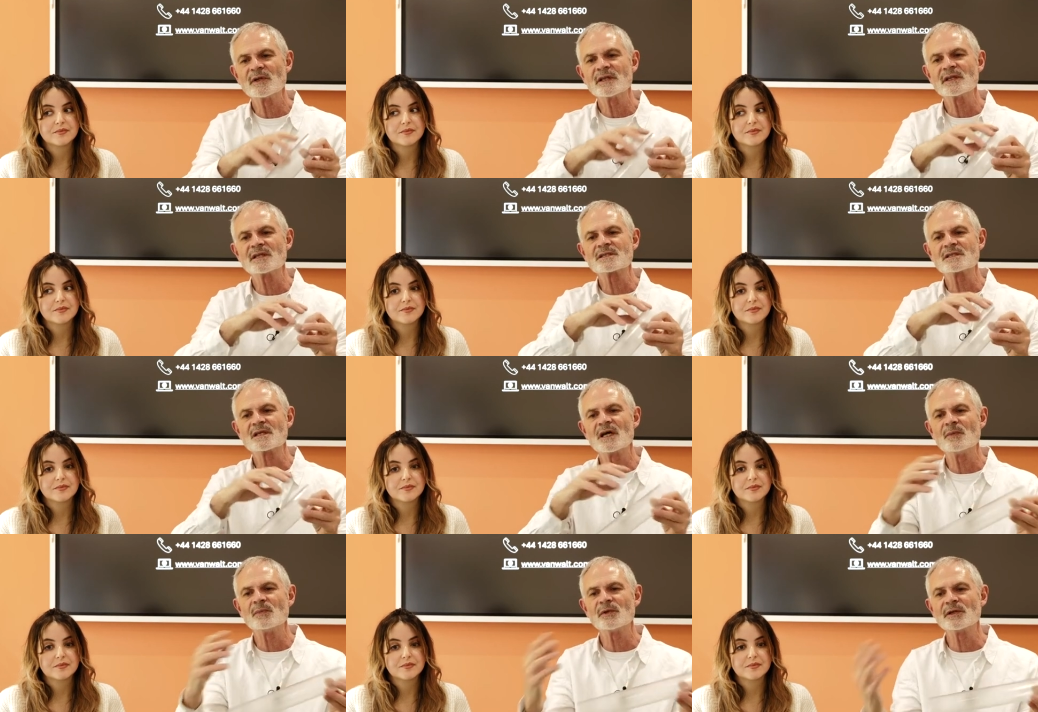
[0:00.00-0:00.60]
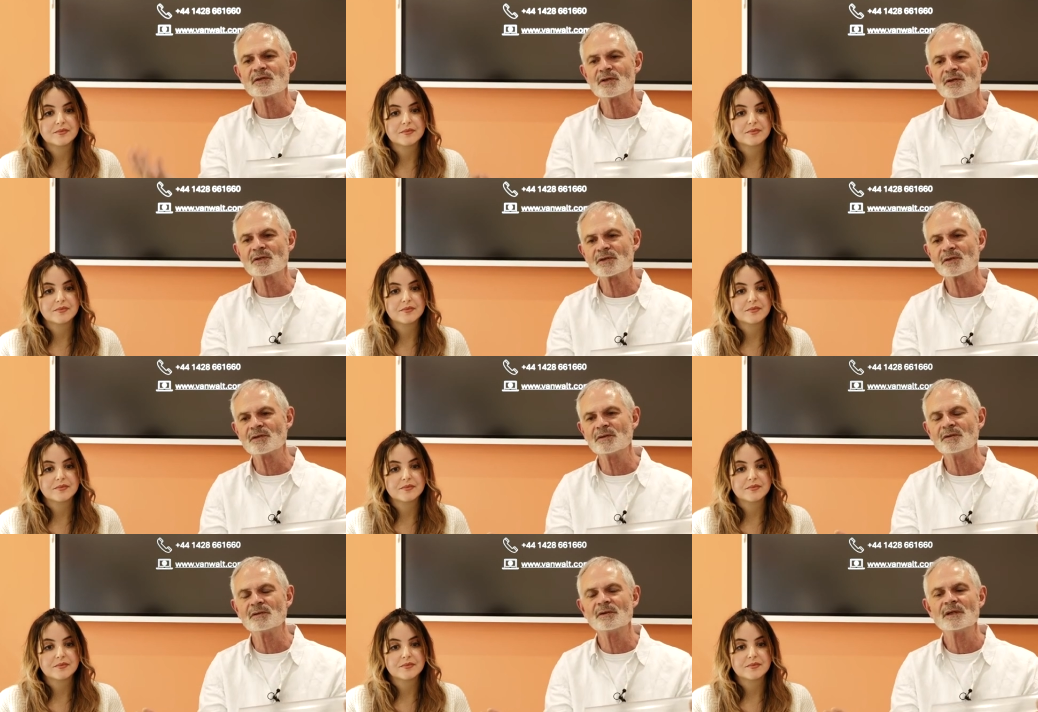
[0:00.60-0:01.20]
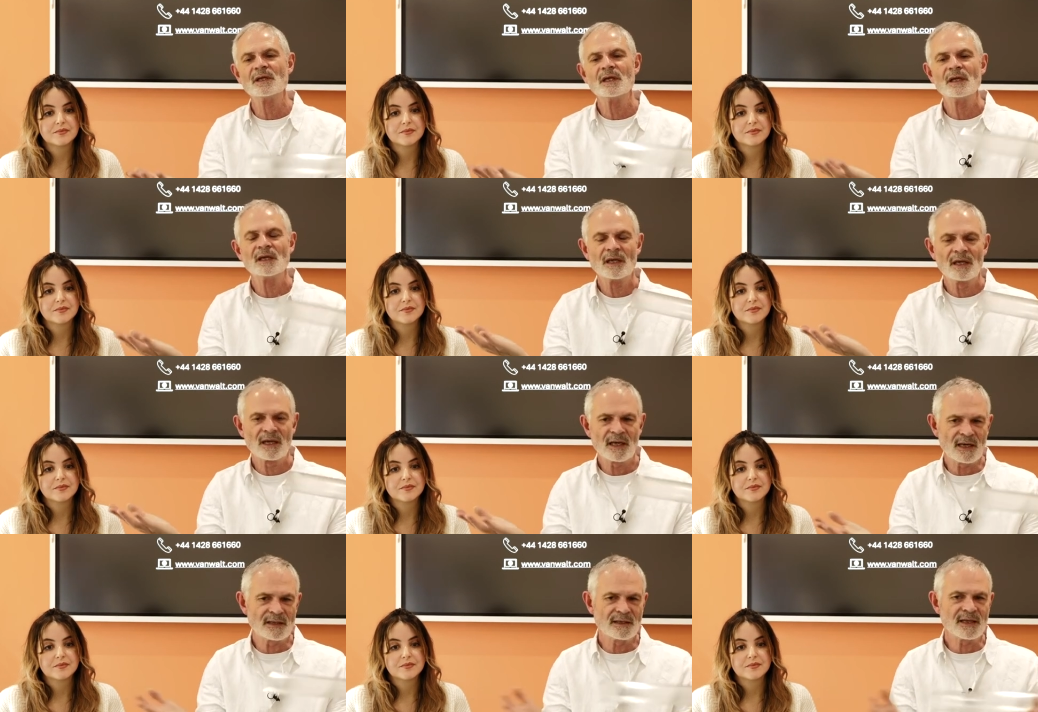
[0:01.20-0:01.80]
Speaker 1: split the sample into two,
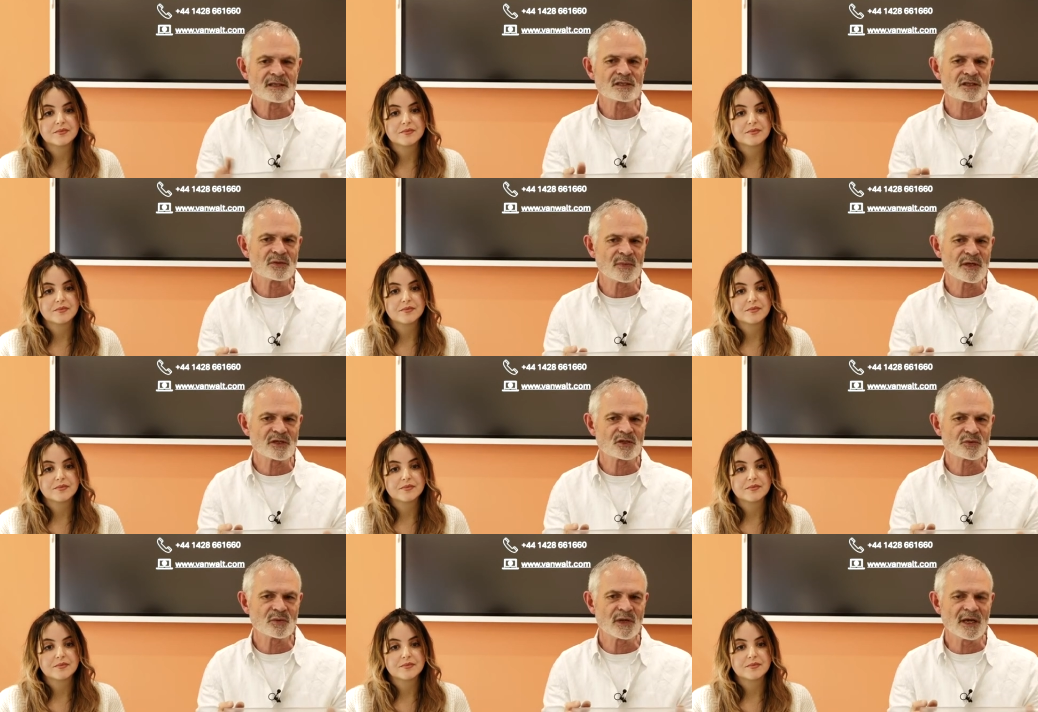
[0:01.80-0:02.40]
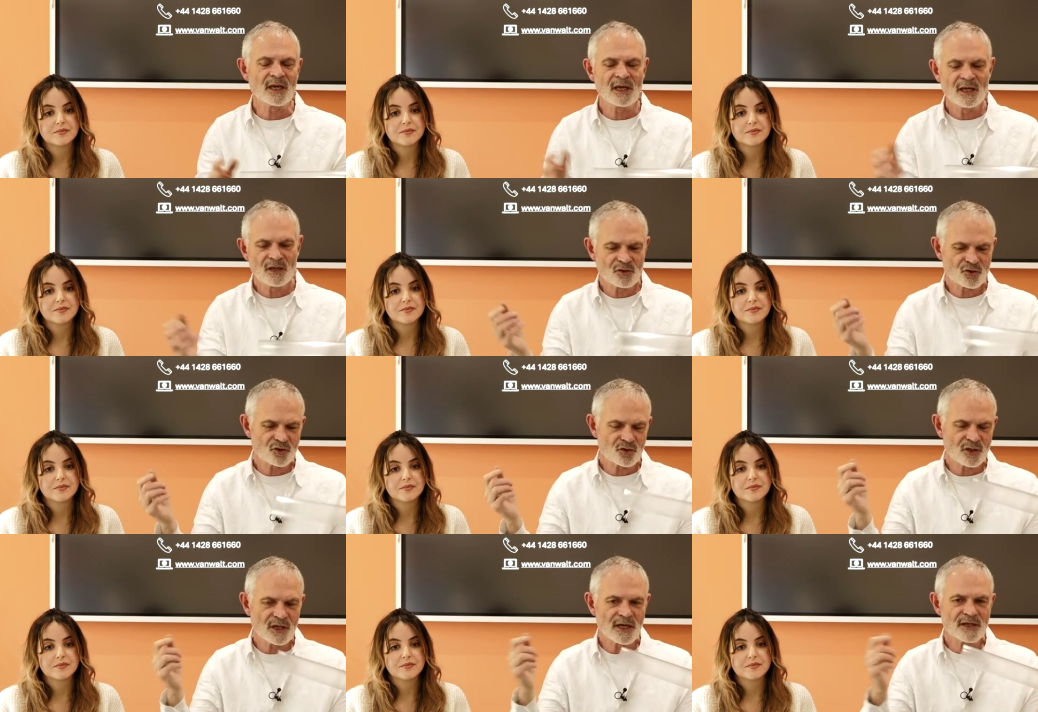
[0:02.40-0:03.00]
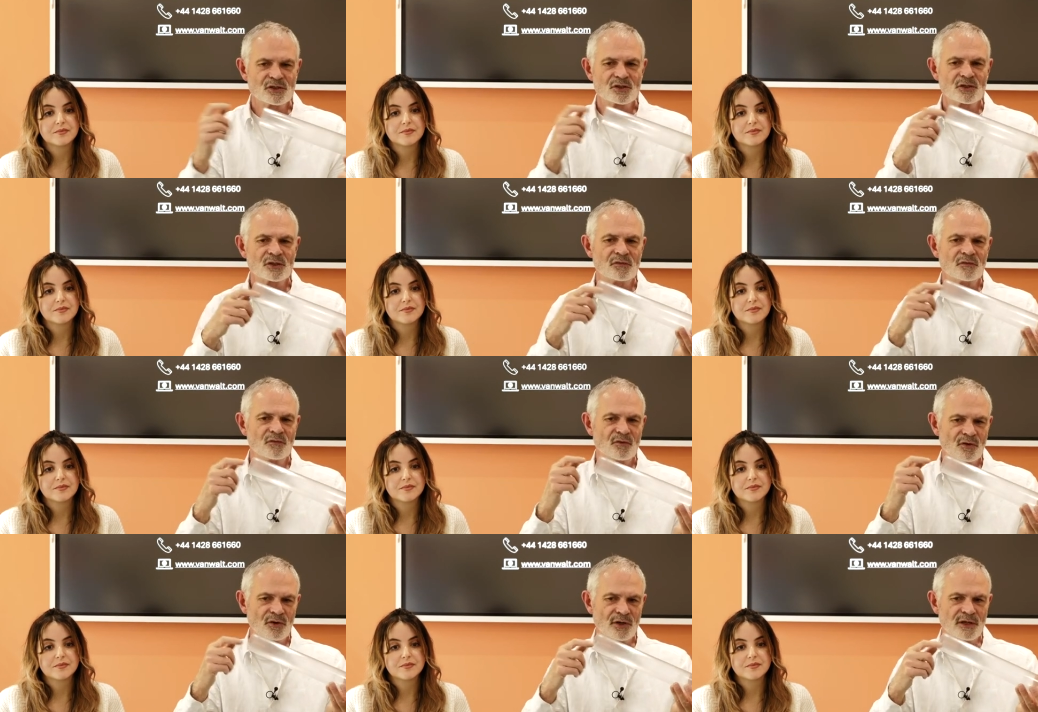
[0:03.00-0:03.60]
and that's the best way. Try to
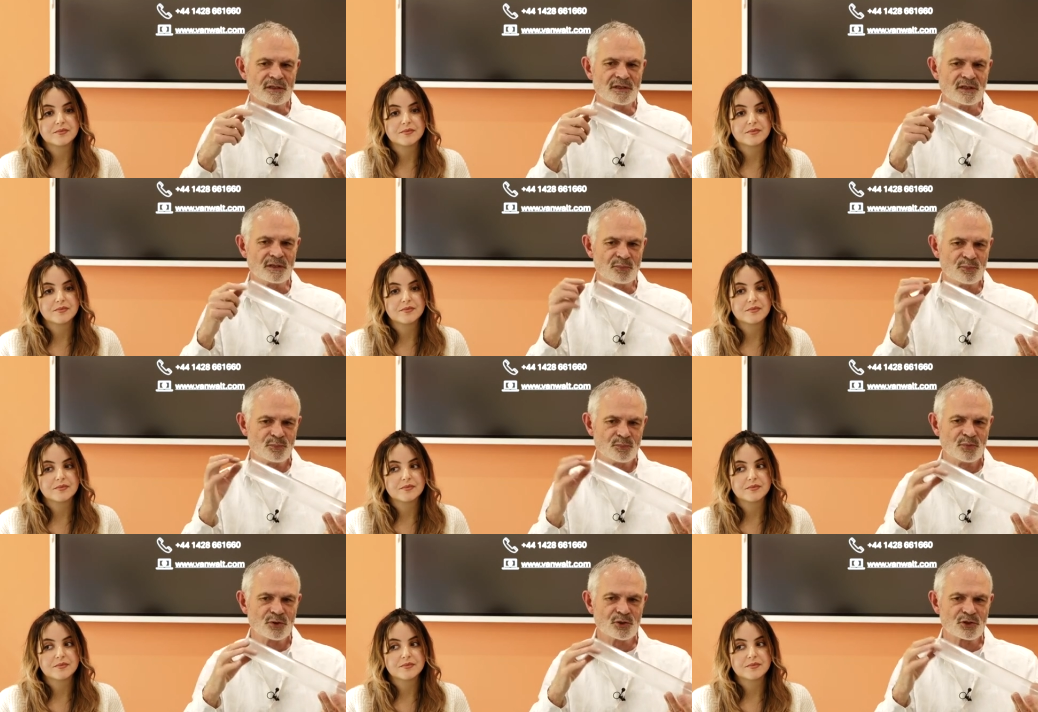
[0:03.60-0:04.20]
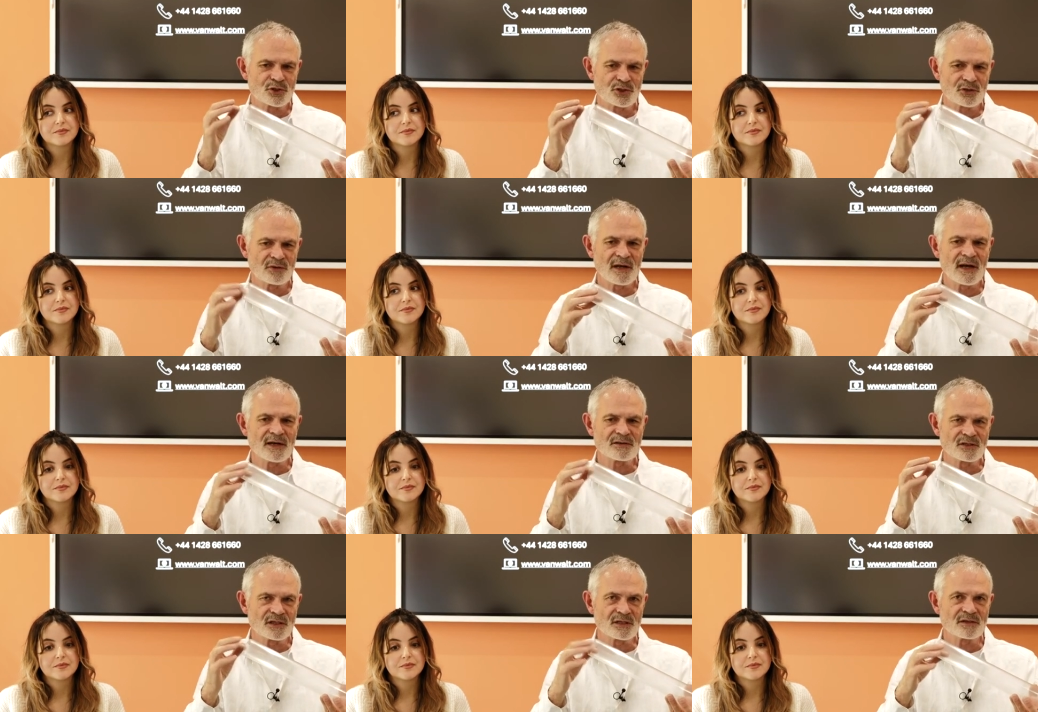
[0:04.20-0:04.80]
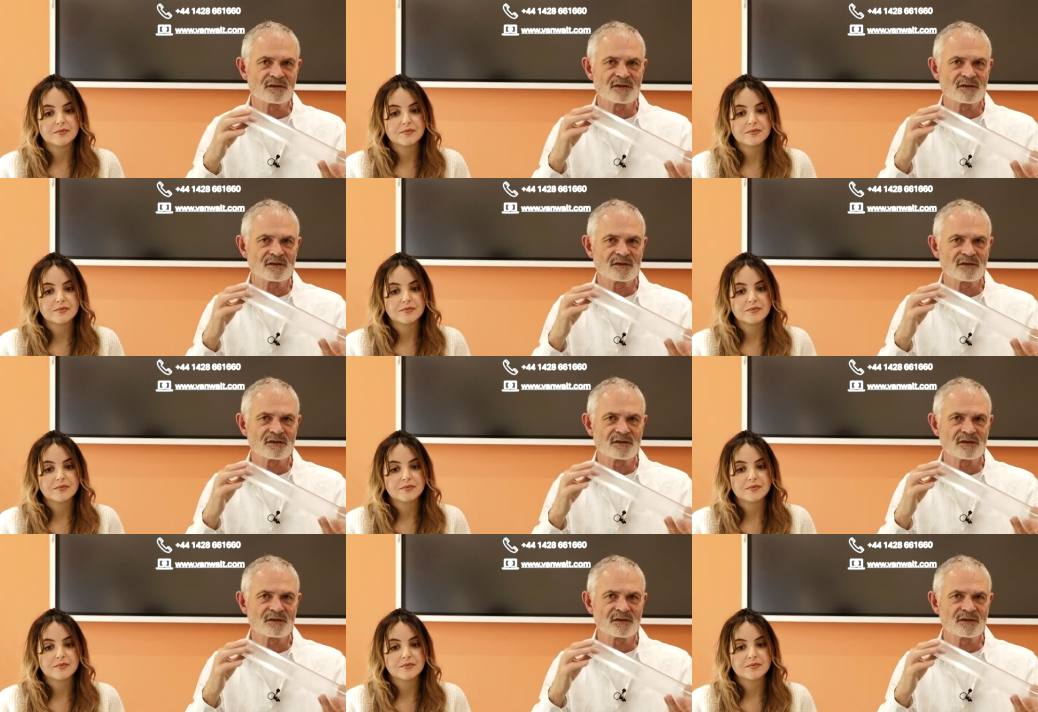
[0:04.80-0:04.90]
avoid the pusherata